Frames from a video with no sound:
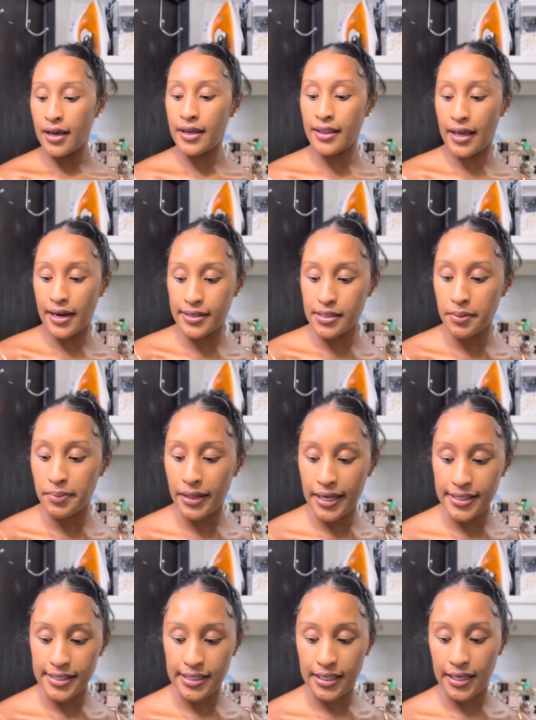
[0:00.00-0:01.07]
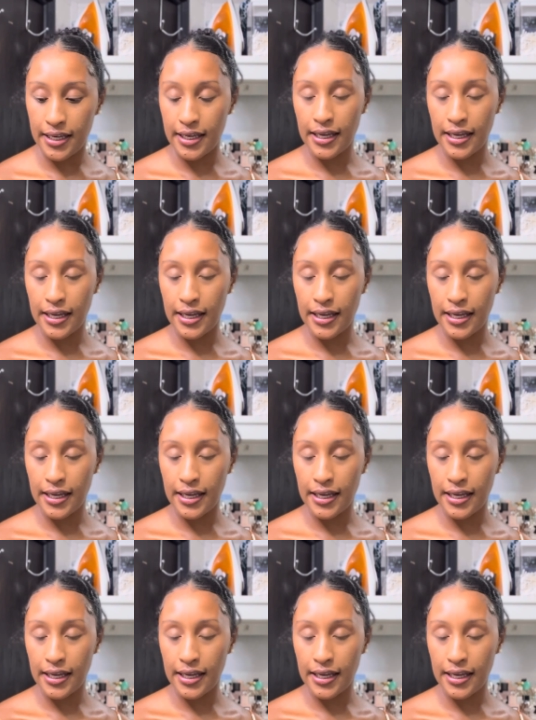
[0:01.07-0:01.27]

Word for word: that is a blessing.